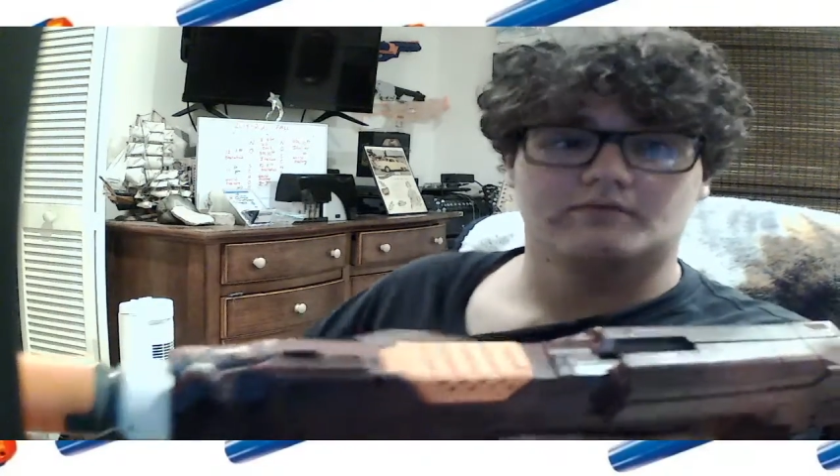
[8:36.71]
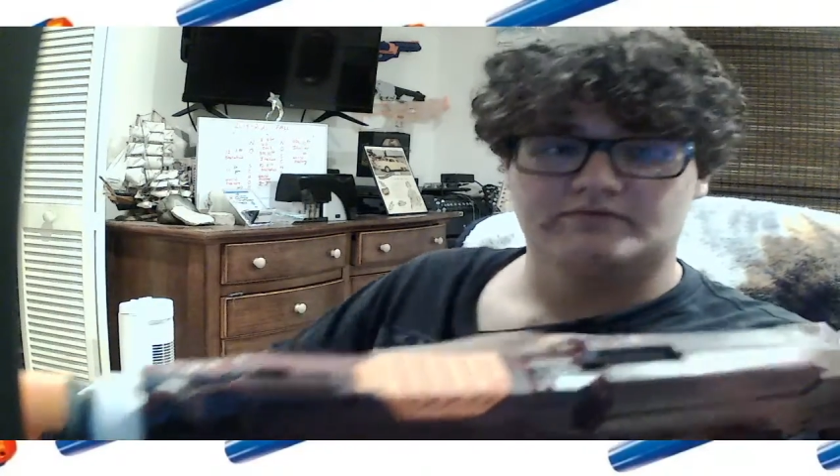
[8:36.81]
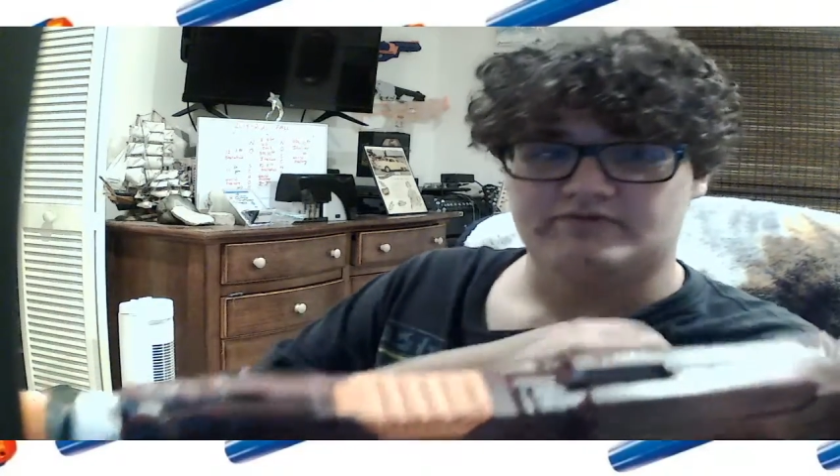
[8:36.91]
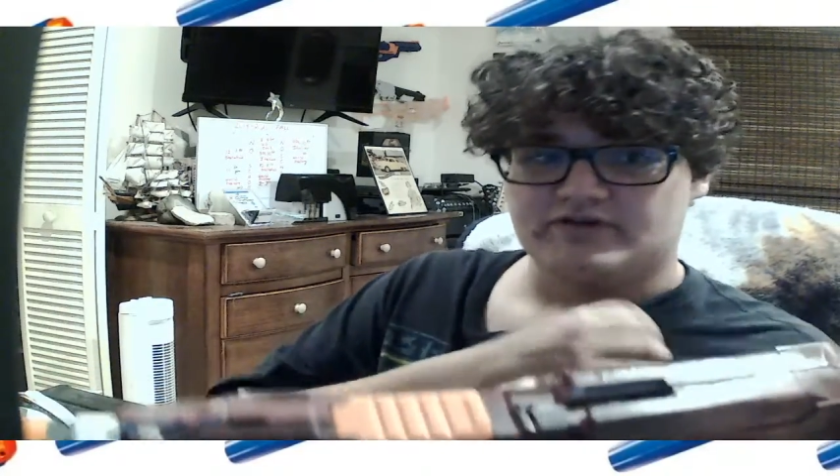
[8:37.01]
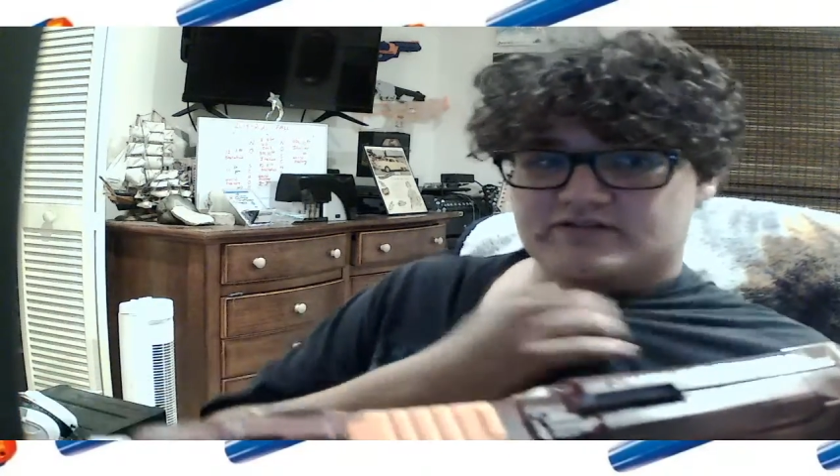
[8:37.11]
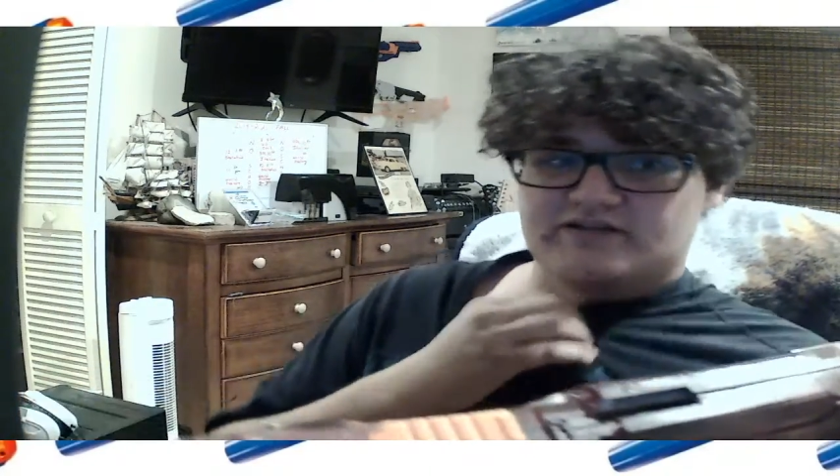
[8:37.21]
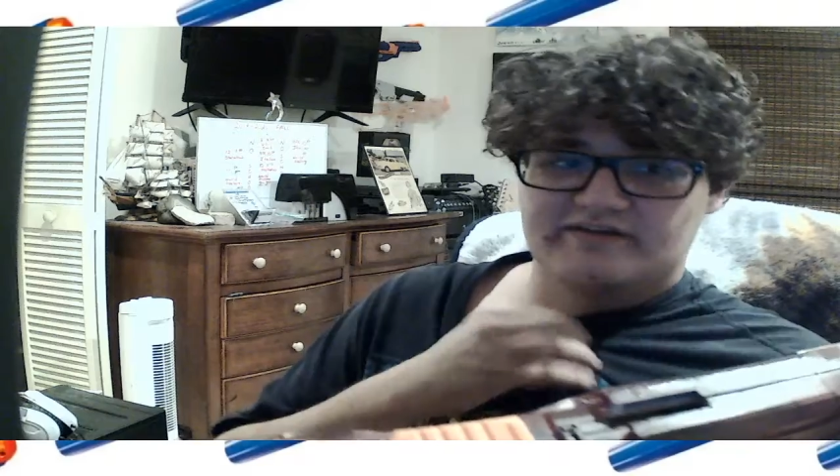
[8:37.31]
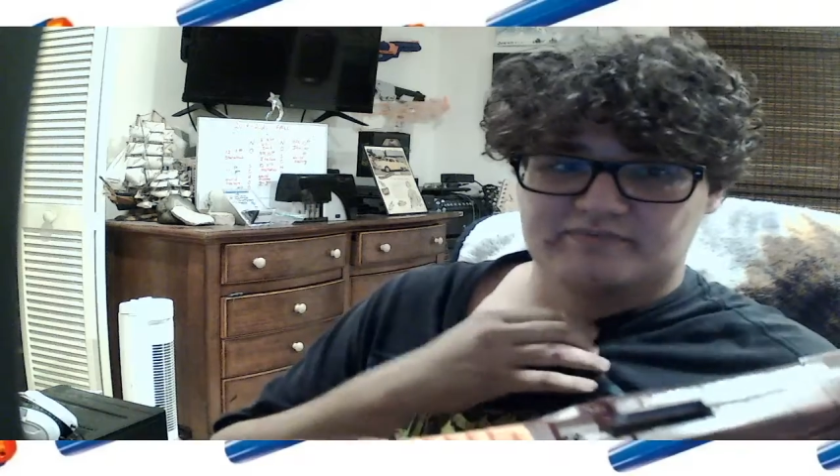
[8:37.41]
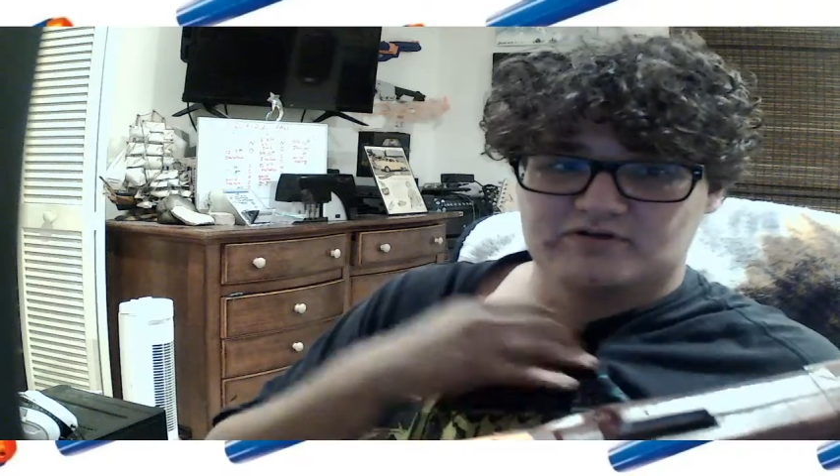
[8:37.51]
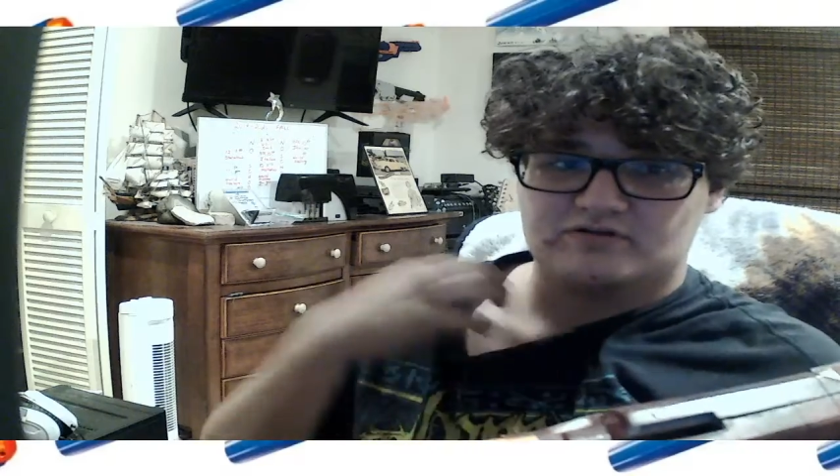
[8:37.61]
If you guys
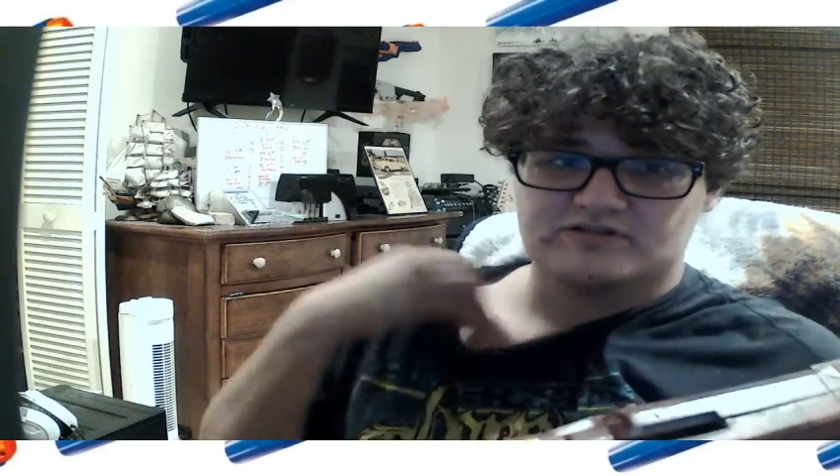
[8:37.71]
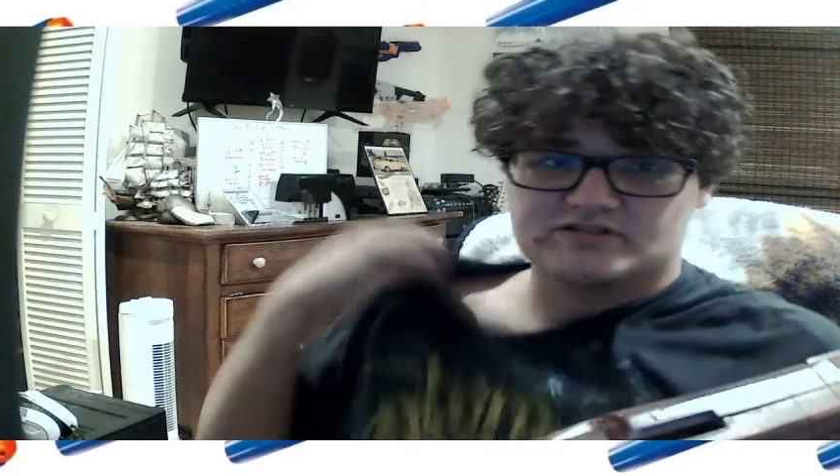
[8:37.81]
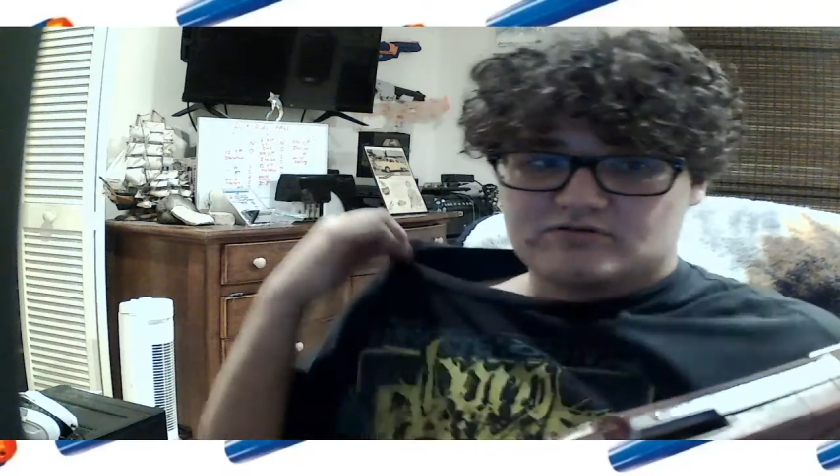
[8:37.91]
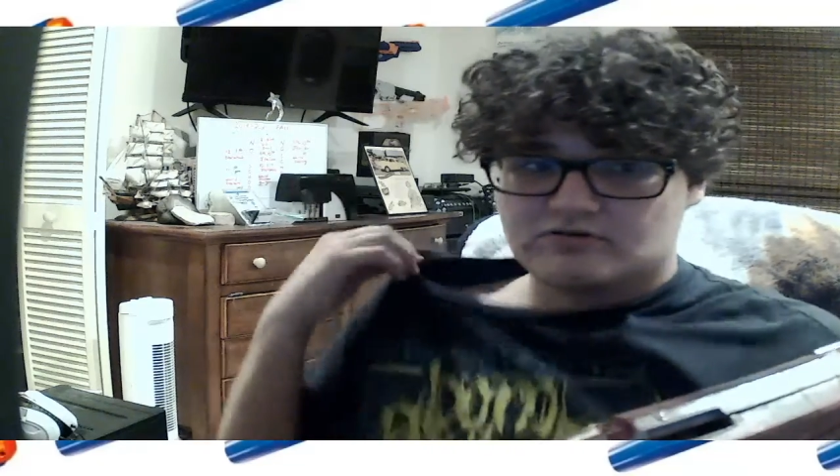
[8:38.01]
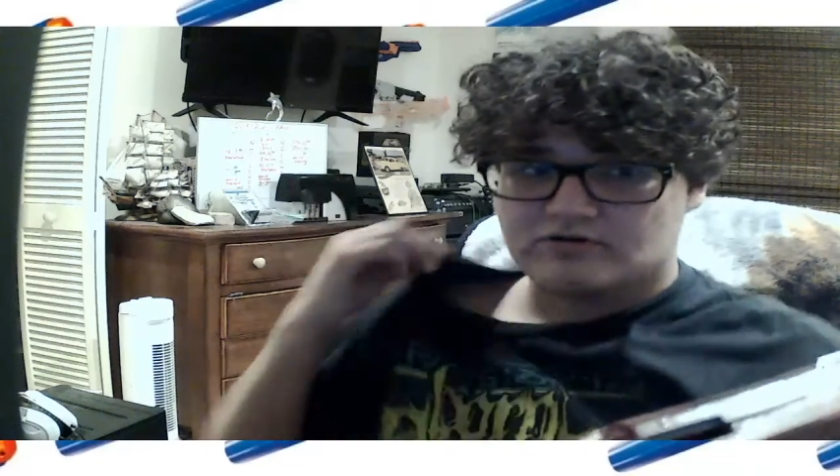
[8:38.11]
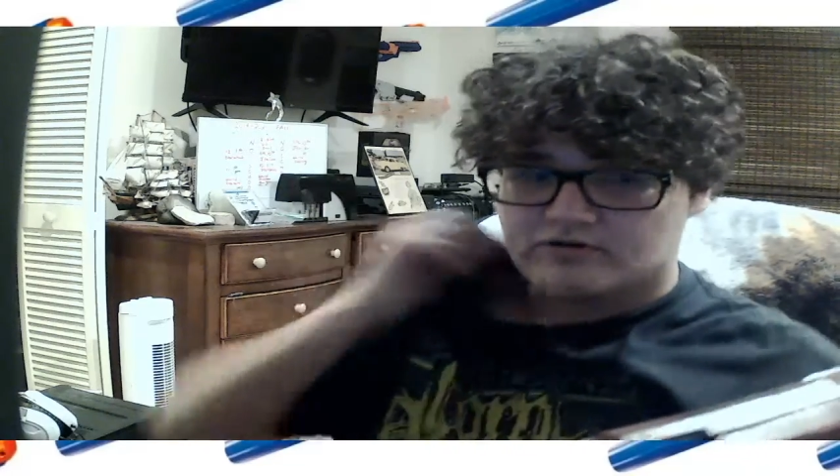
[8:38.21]
have me on Discord